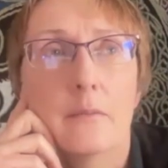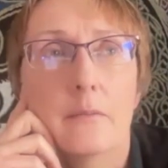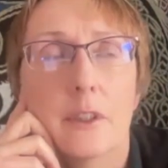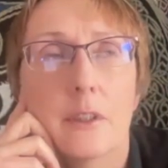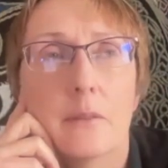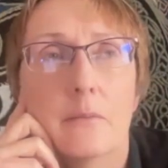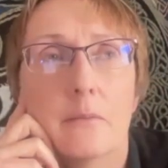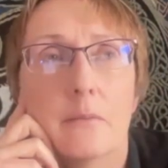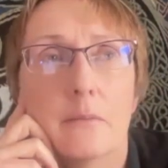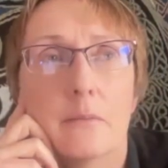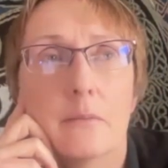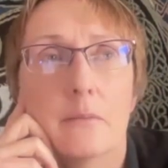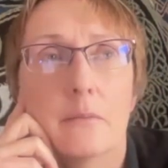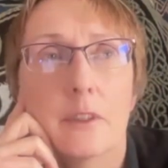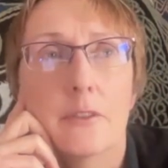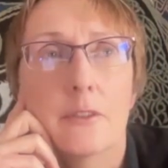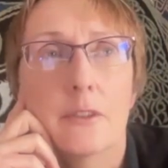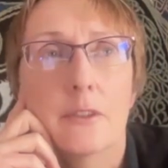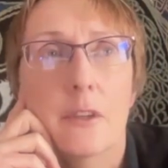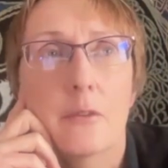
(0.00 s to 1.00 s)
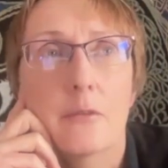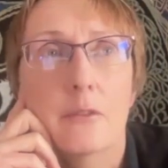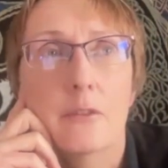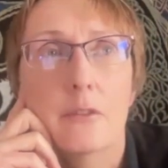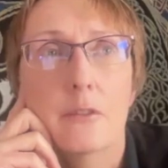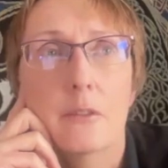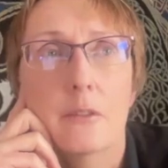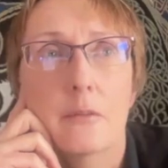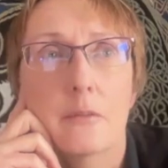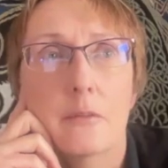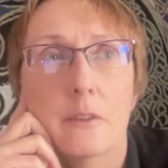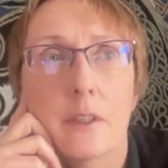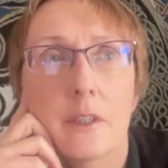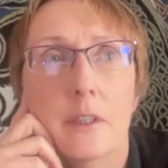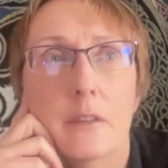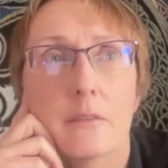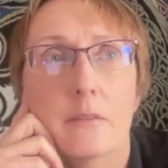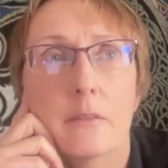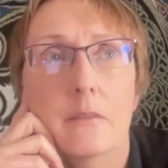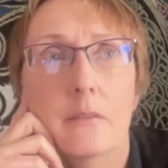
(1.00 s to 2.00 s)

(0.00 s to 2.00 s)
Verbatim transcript: the social that